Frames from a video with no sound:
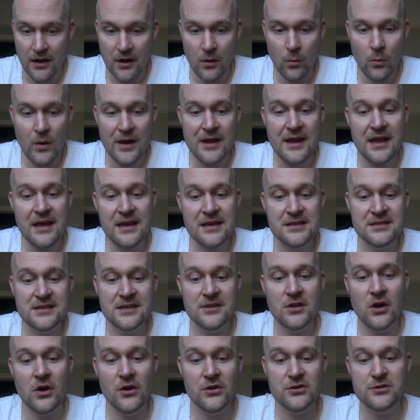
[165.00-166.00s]
When he is
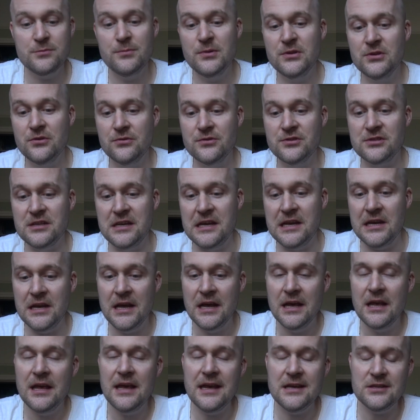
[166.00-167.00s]
in the hospital scene,
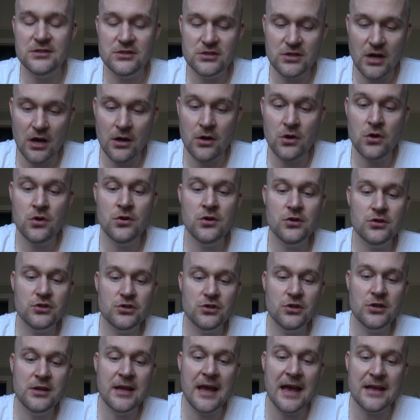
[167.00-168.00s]
his tone
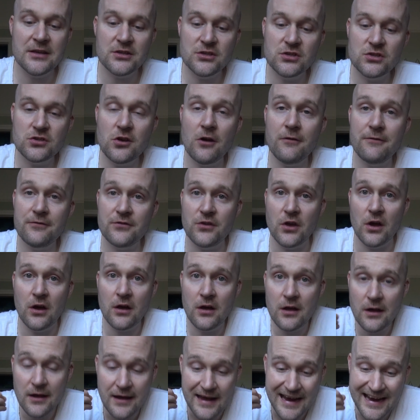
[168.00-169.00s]
should get softer
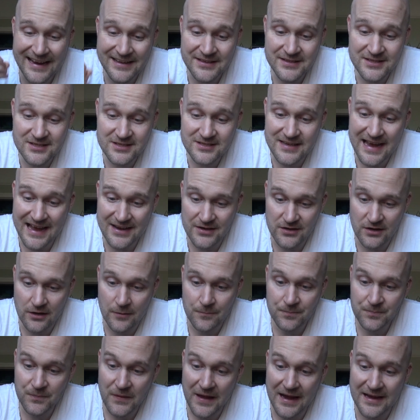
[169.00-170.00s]
and sadder,
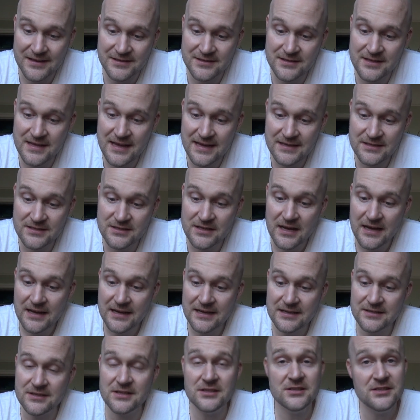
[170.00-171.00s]
as this
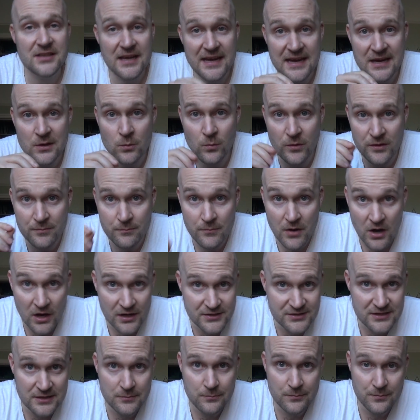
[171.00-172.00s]
is a scene with
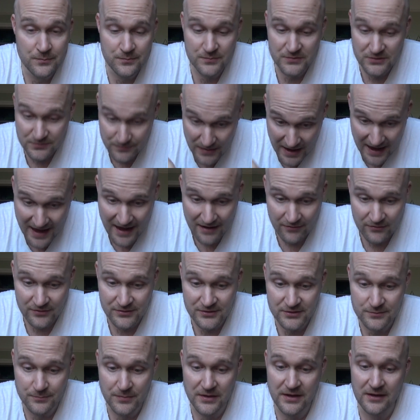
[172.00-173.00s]
Martin's
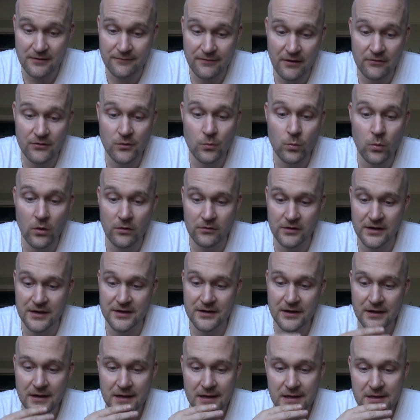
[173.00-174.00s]
parents being very worried.
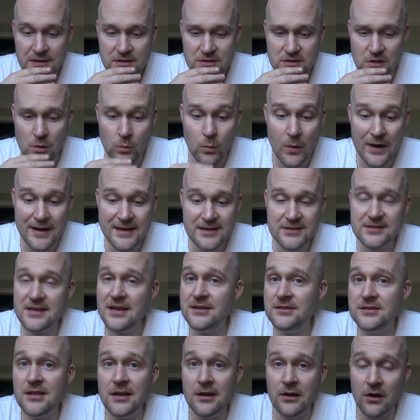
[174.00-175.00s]
So when he
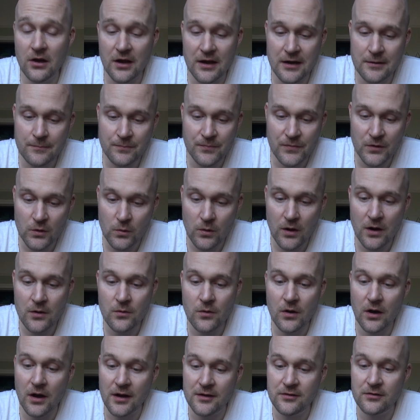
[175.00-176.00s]
says the line,
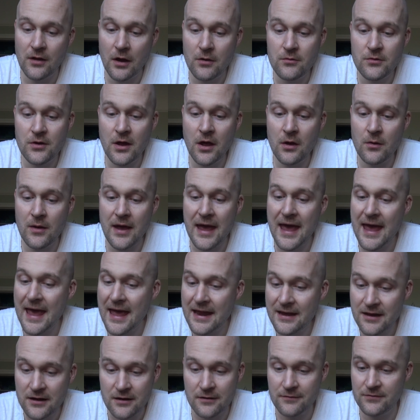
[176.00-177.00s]
quote, "I don't know
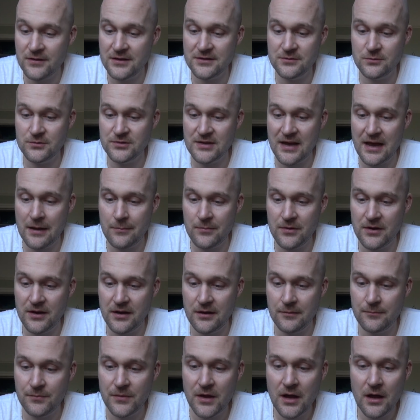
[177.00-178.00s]
any of this was
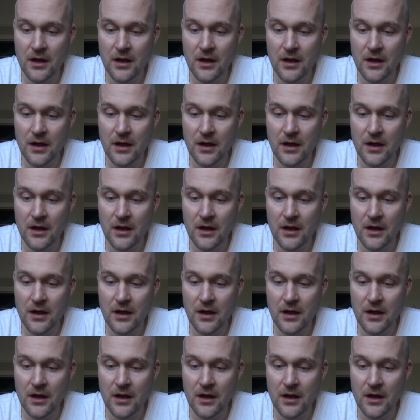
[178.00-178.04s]
happening,"